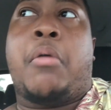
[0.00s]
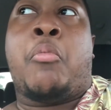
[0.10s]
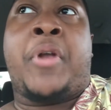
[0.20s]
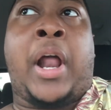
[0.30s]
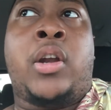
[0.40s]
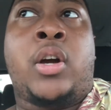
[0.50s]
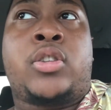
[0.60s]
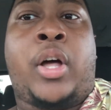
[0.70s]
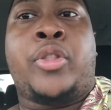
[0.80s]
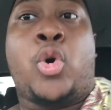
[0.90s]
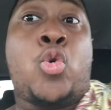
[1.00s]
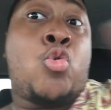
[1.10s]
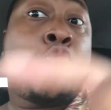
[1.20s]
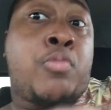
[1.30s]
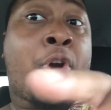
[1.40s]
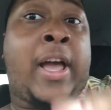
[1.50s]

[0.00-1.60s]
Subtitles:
When I looked on the Uber